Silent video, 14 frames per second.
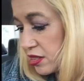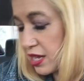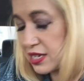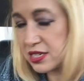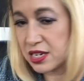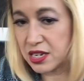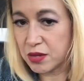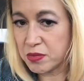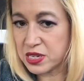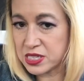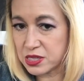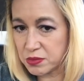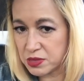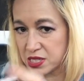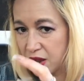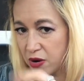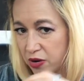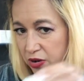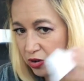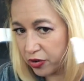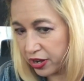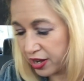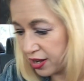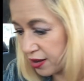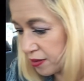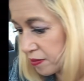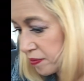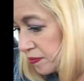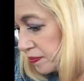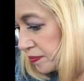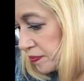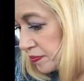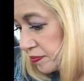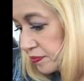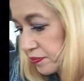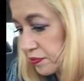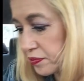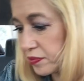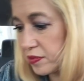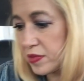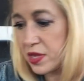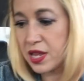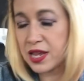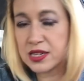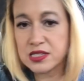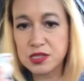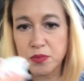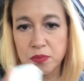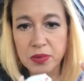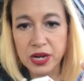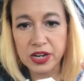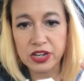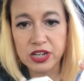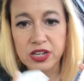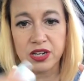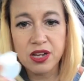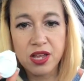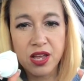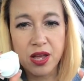They did give me some sour cream and some butter.